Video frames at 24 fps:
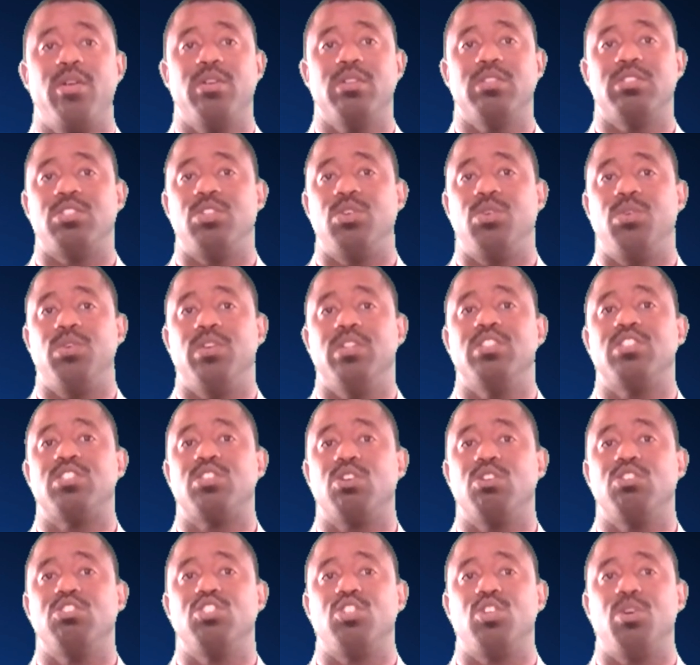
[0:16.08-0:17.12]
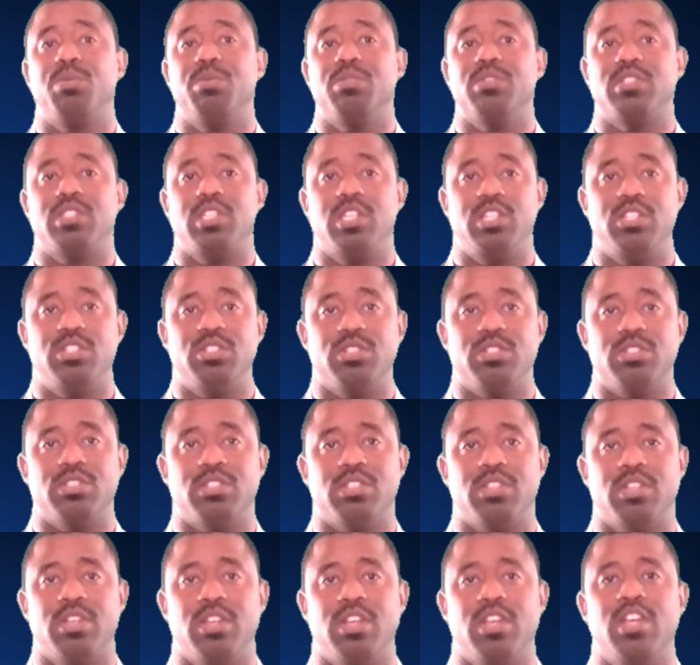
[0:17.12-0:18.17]
errors during surgical procedures.
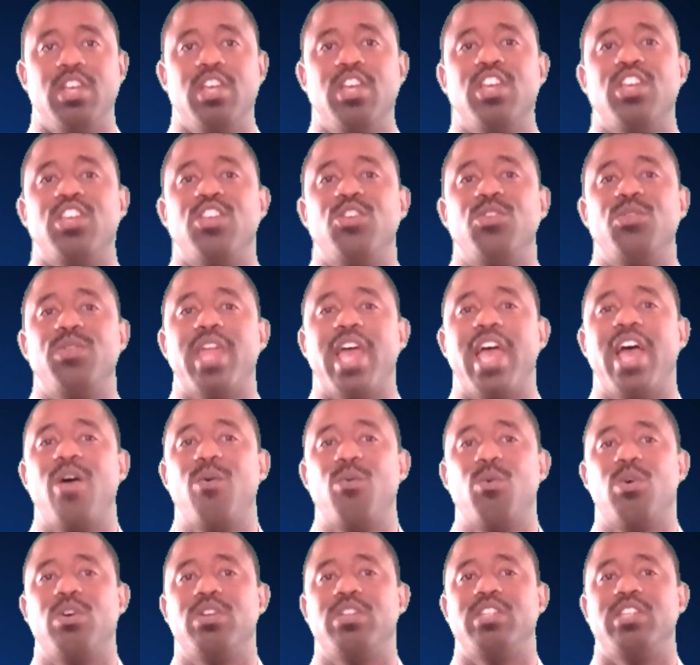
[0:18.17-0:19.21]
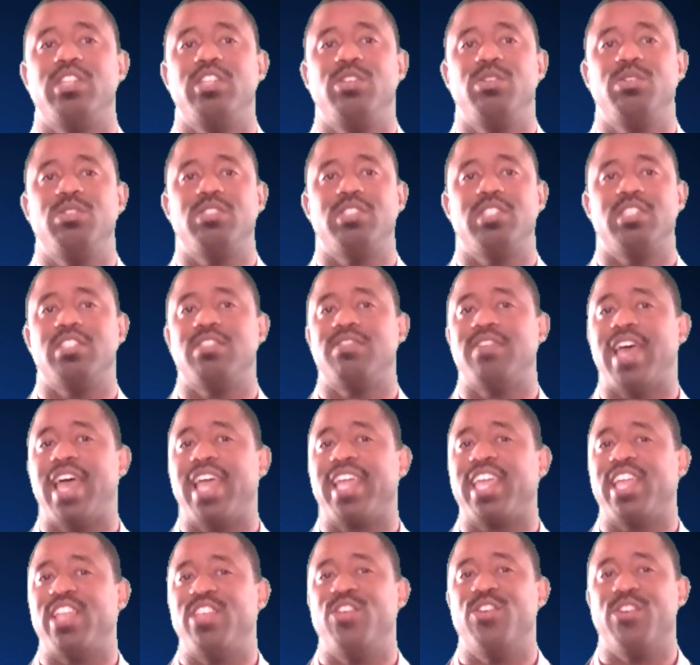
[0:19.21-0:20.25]
You now want to use this
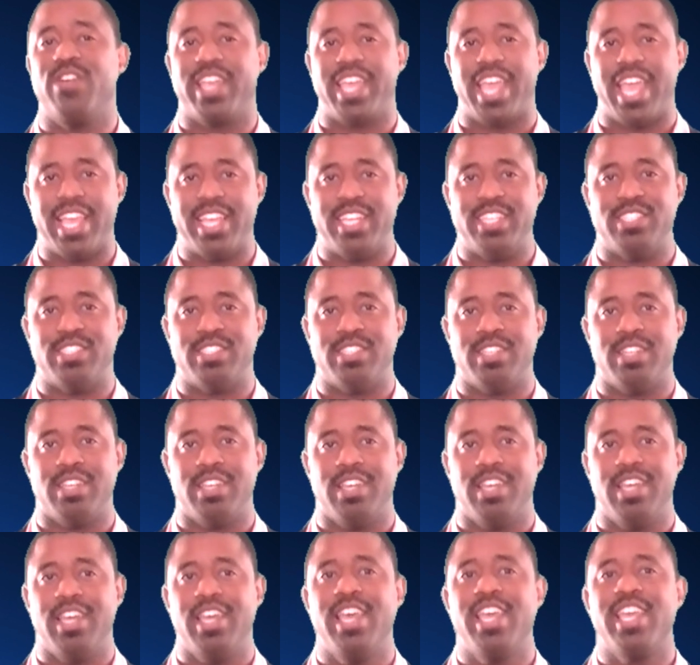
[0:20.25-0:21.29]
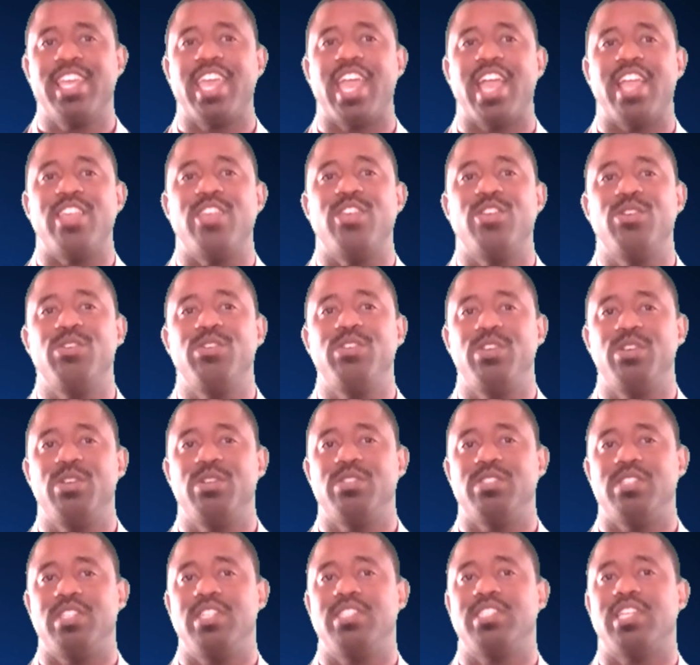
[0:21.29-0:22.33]
fact in your case. Can you
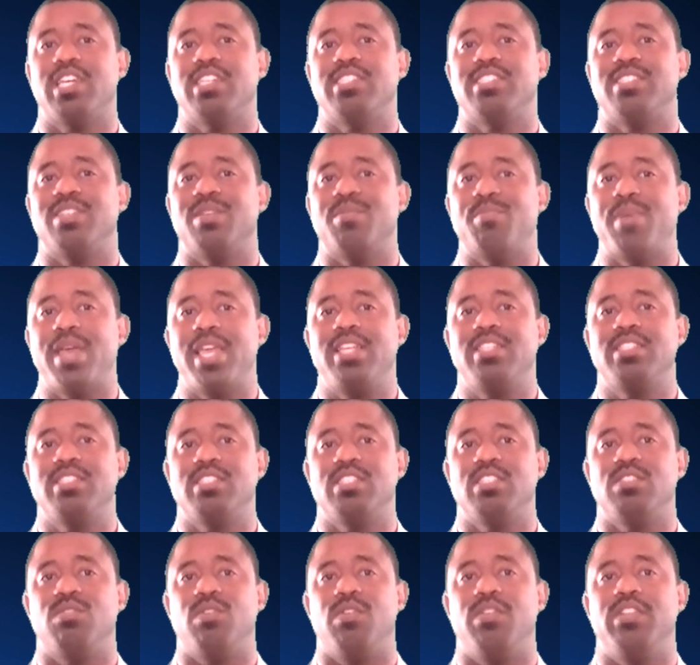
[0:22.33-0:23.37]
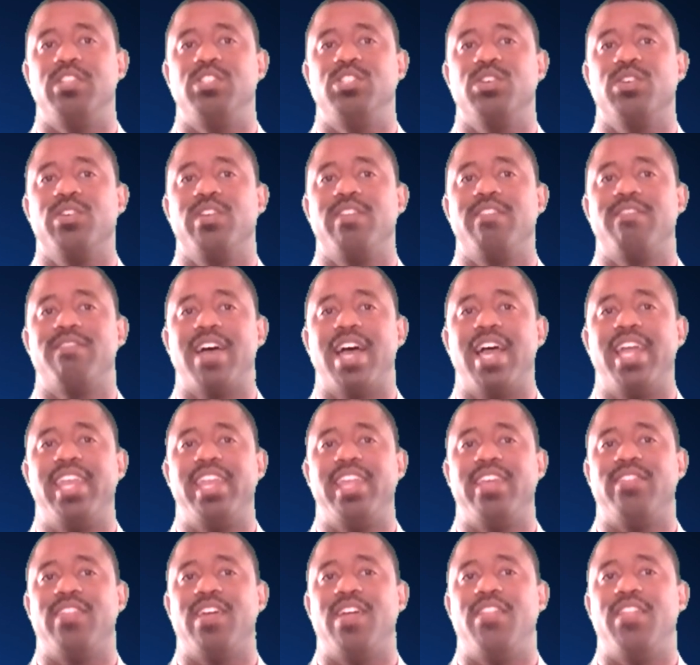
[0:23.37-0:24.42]
use this as the basis for the jury
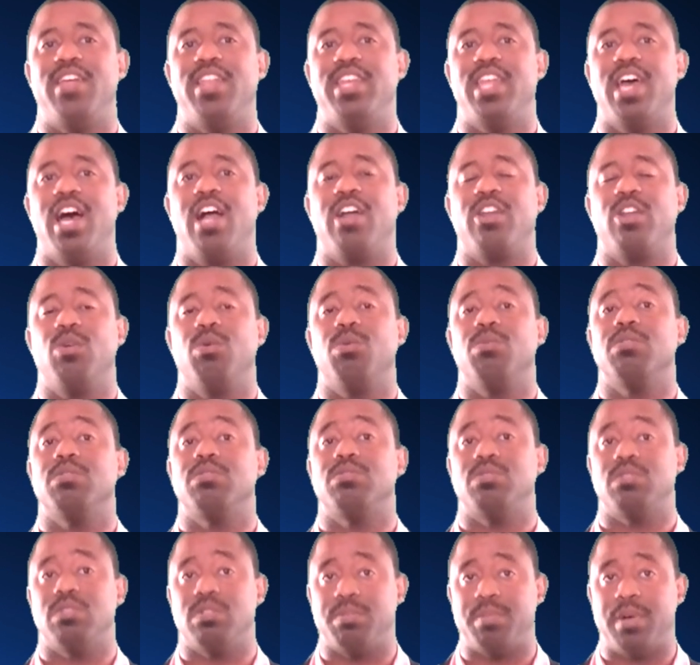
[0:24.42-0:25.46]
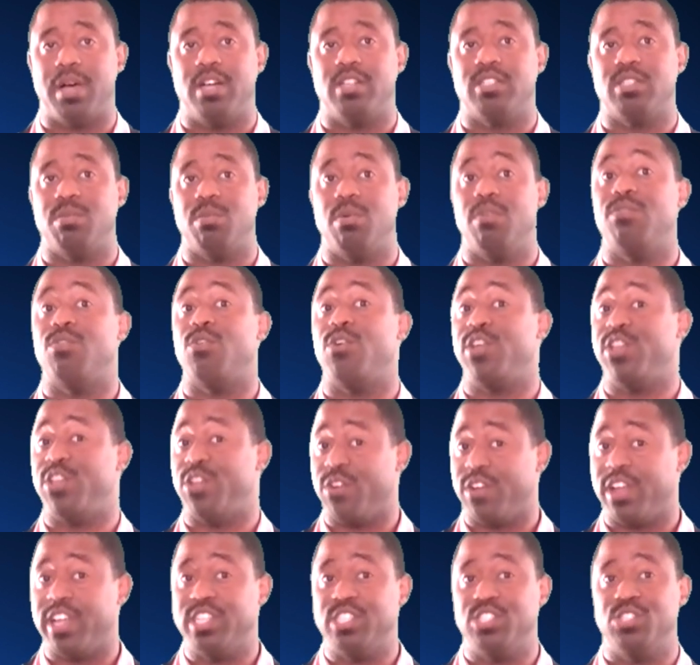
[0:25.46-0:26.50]
finding that the doctor was responsible for
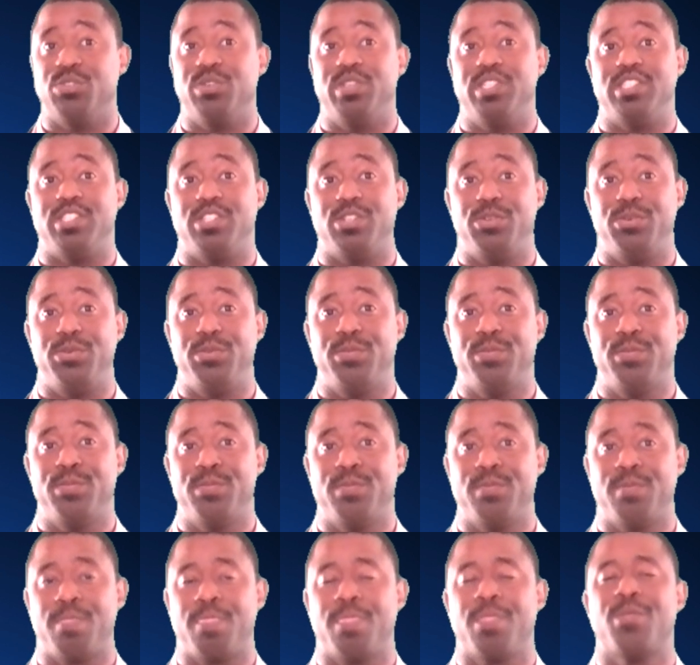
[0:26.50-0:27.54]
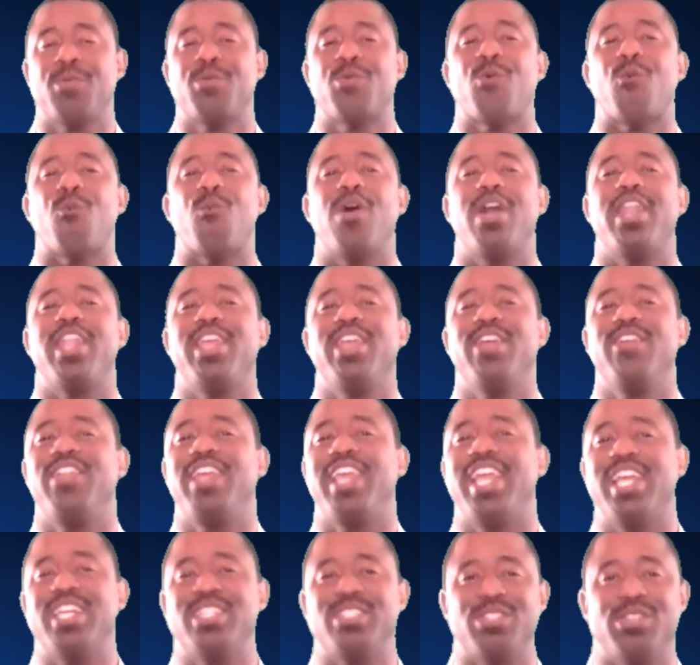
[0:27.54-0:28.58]
your injuries too? Want to hear
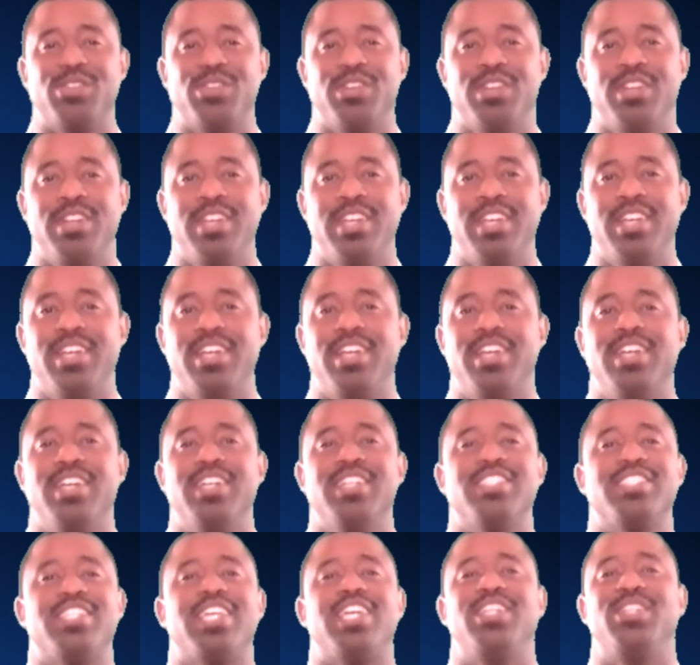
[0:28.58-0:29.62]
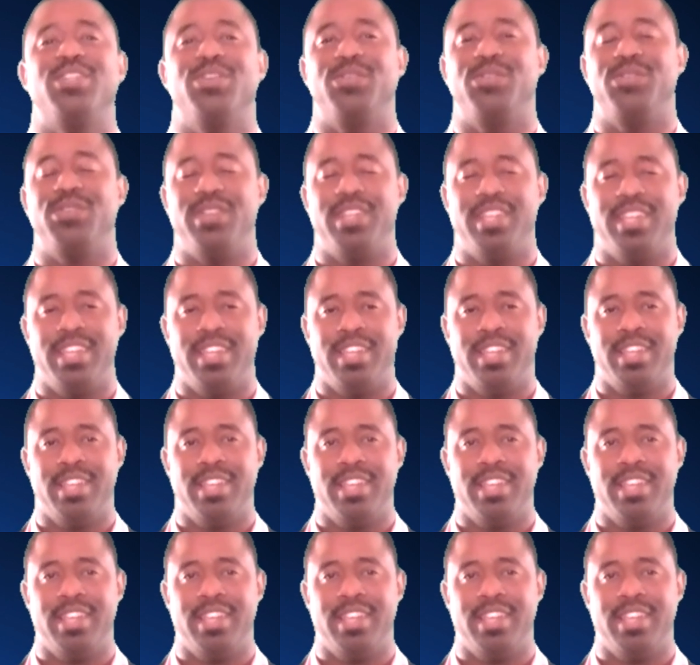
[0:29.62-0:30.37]
the answer? Stay tuned.